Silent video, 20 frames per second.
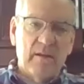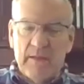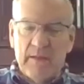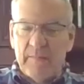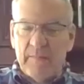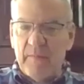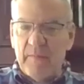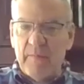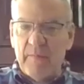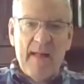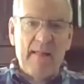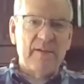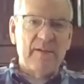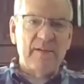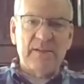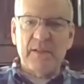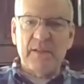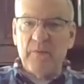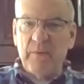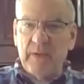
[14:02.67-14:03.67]
up the
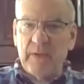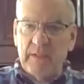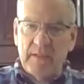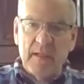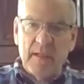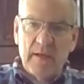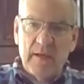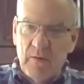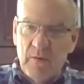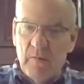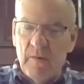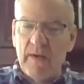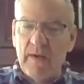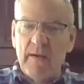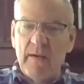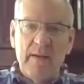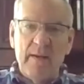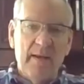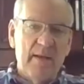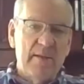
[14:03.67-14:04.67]
policy, we can tell you what
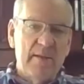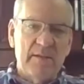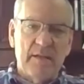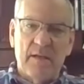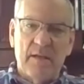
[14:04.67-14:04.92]
it is,